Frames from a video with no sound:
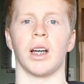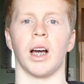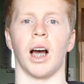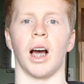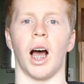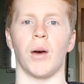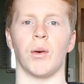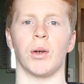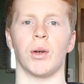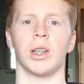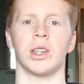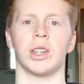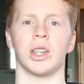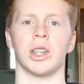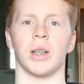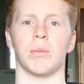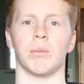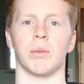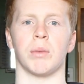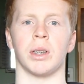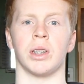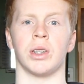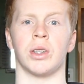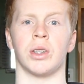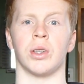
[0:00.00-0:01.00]
I want to jump
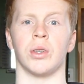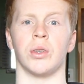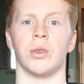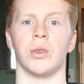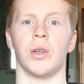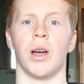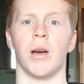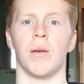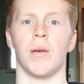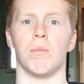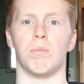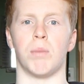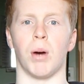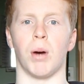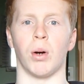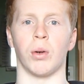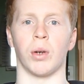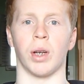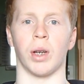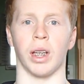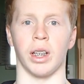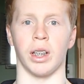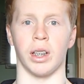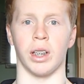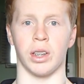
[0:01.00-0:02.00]
into
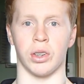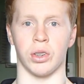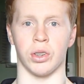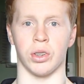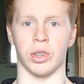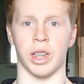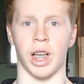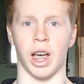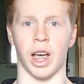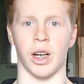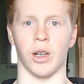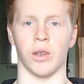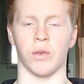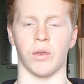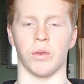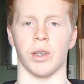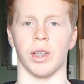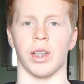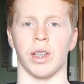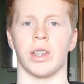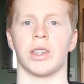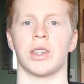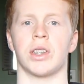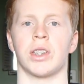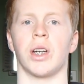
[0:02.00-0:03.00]
bulking to start off with.
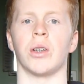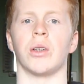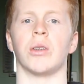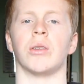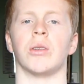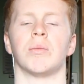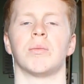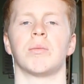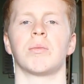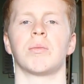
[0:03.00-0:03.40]
So,